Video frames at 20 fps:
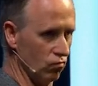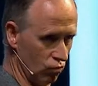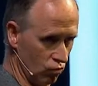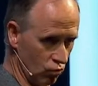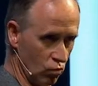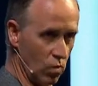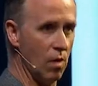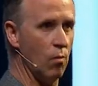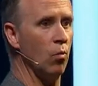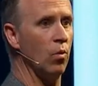
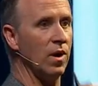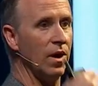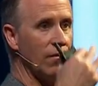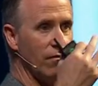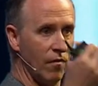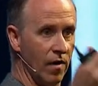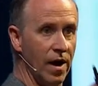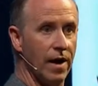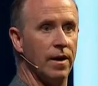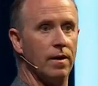when we
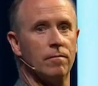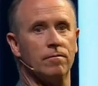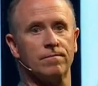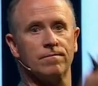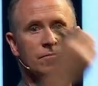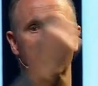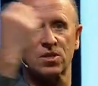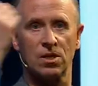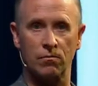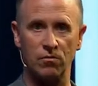invite
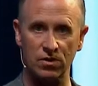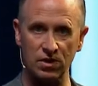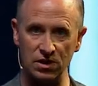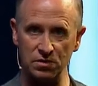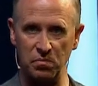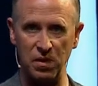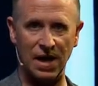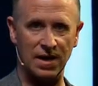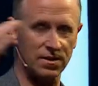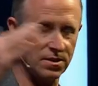some of these
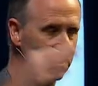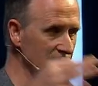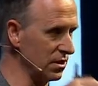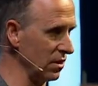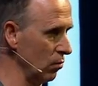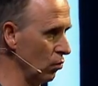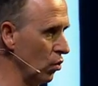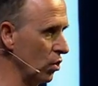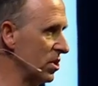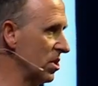pastors
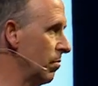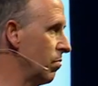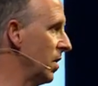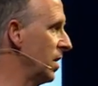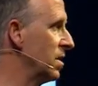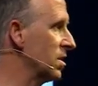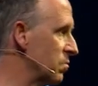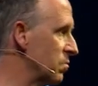and worship leaders